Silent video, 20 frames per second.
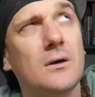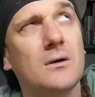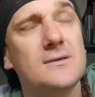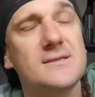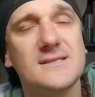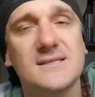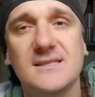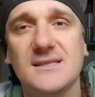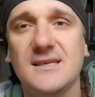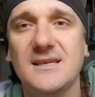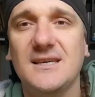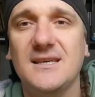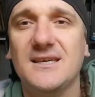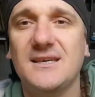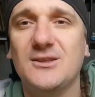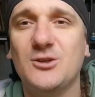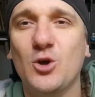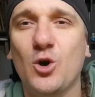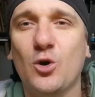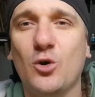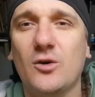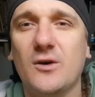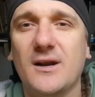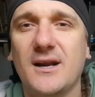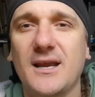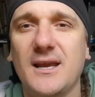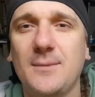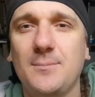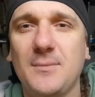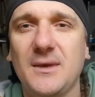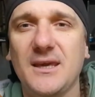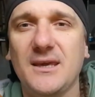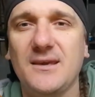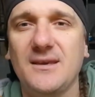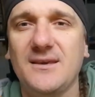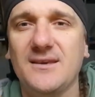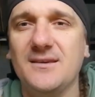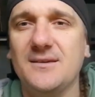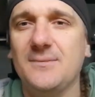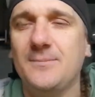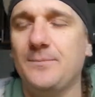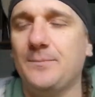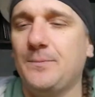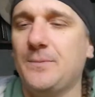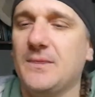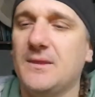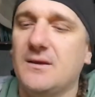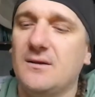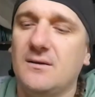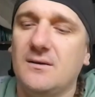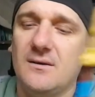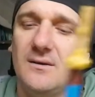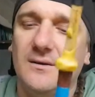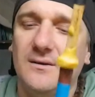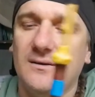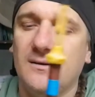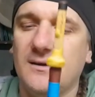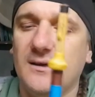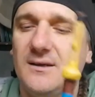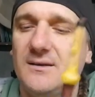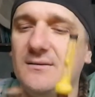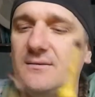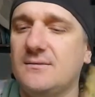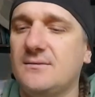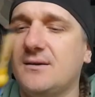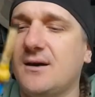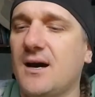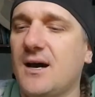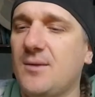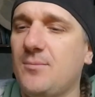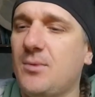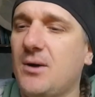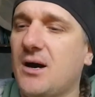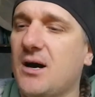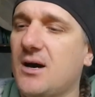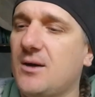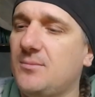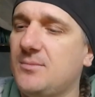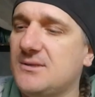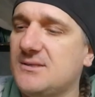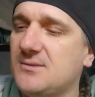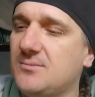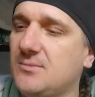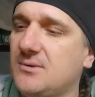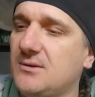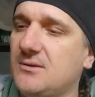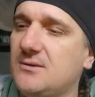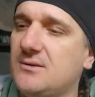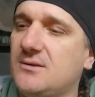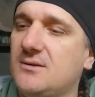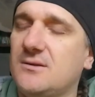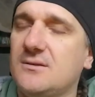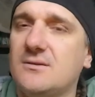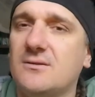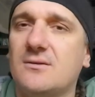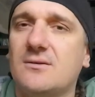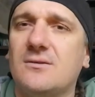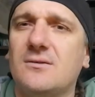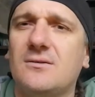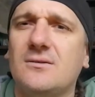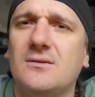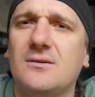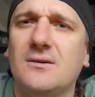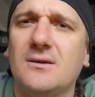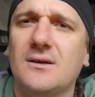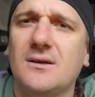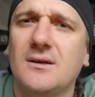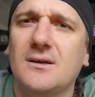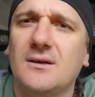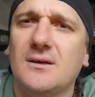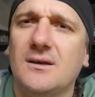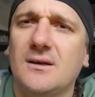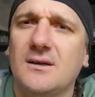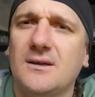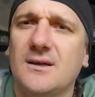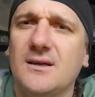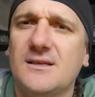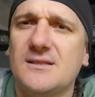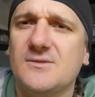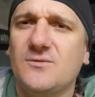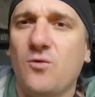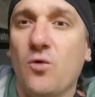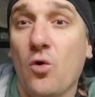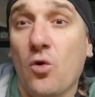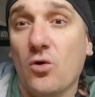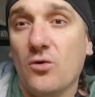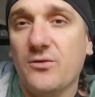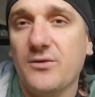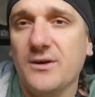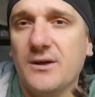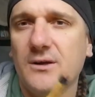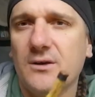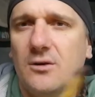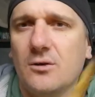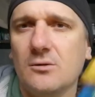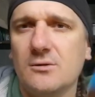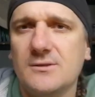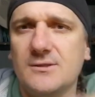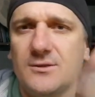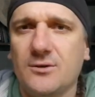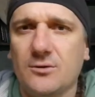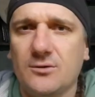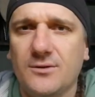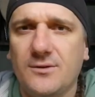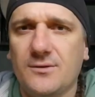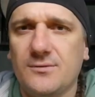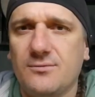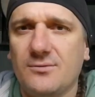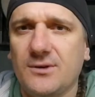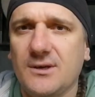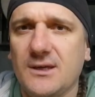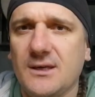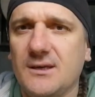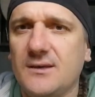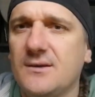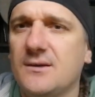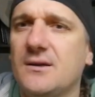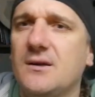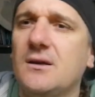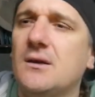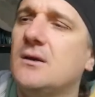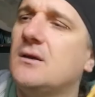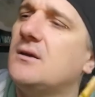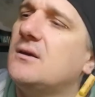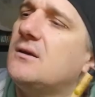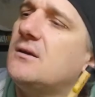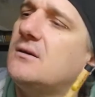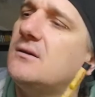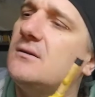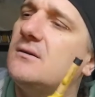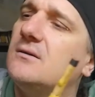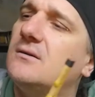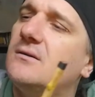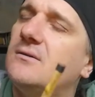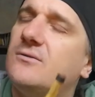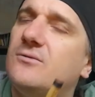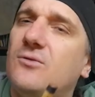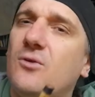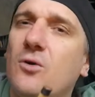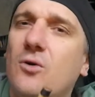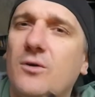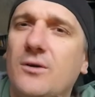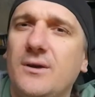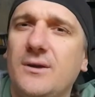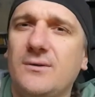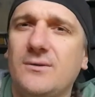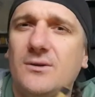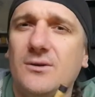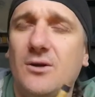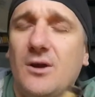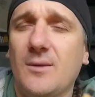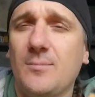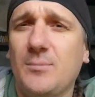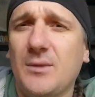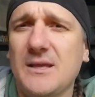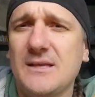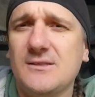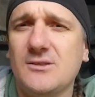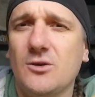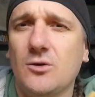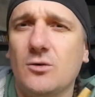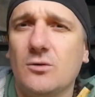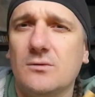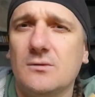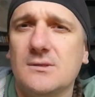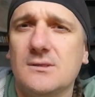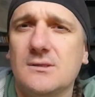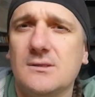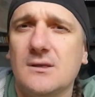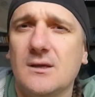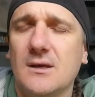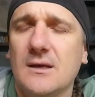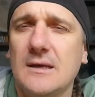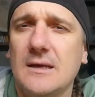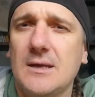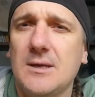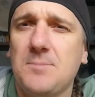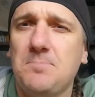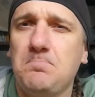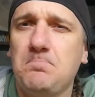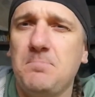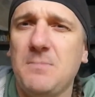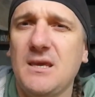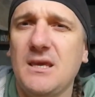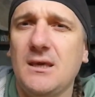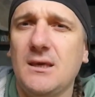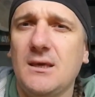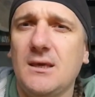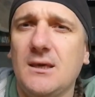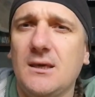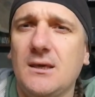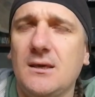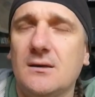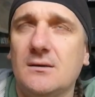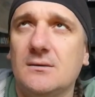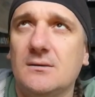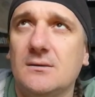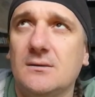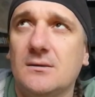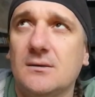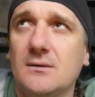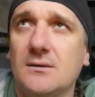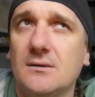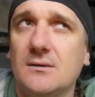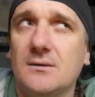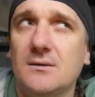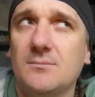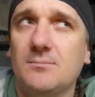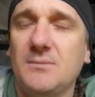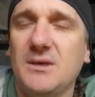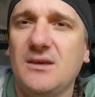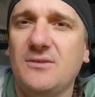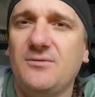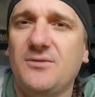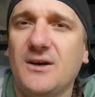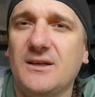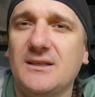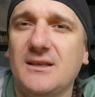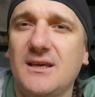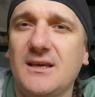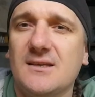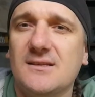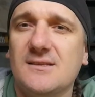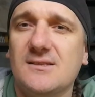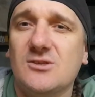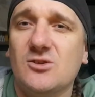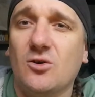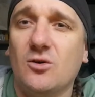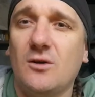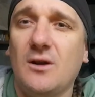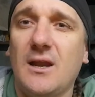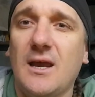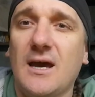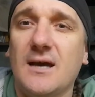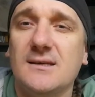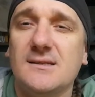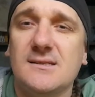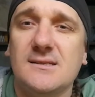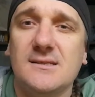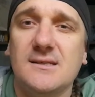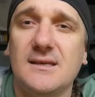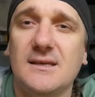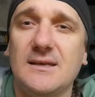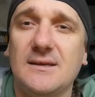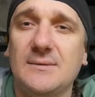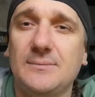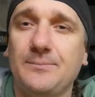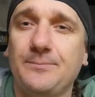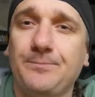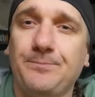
Si, do, re, mi, and high pipe it's a bit thinner, it has four finger holes, not three, four finger, and place notes mi, fa diez, sol, la, si.